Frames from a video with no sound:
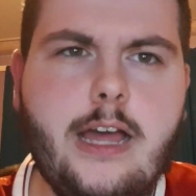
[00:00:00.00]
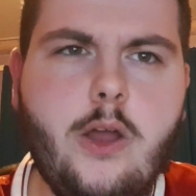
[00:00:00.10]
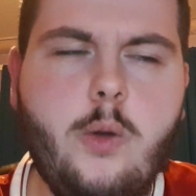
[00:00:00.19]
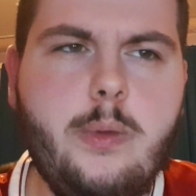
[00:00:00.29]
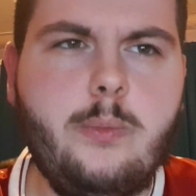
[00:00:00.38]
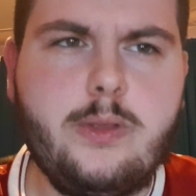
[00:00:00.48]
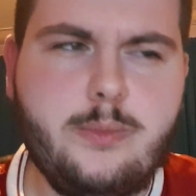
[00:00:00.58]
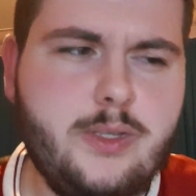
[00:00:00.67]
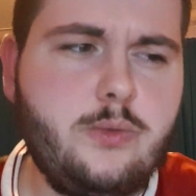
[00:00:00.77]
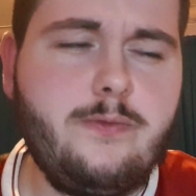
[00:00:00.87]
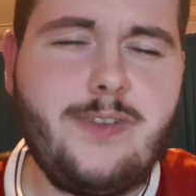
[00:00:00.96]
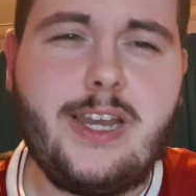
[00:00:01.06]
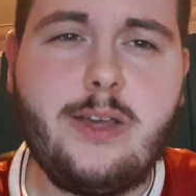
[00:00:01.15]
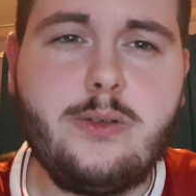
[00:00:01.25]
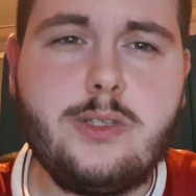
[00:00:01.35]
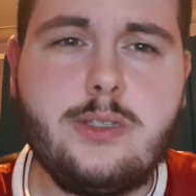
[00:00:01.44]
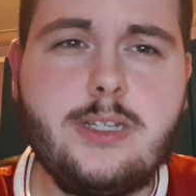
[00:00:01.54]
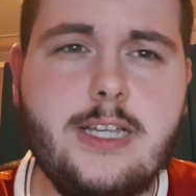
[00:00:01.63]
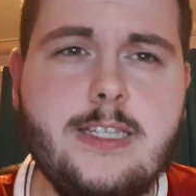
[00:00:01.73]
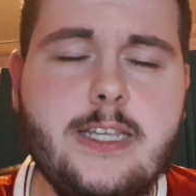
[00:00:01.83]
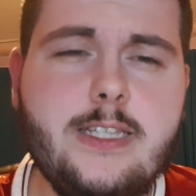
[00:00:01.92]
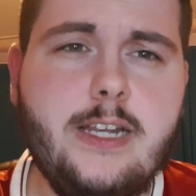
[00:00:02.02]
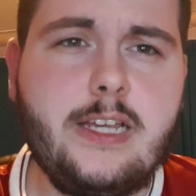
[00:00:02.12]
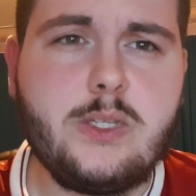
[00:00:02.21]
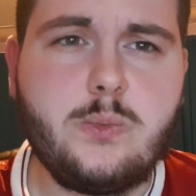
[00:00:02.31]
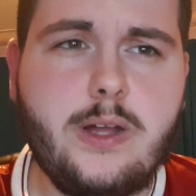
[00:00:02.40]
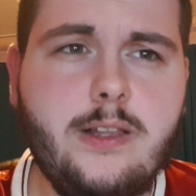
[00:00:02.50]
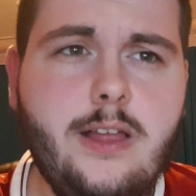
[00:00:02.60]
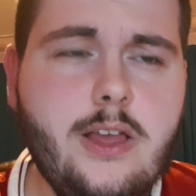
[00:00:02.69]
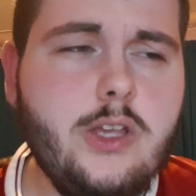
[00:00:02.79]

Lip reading: and hoping we'll be doing videos consistently as well.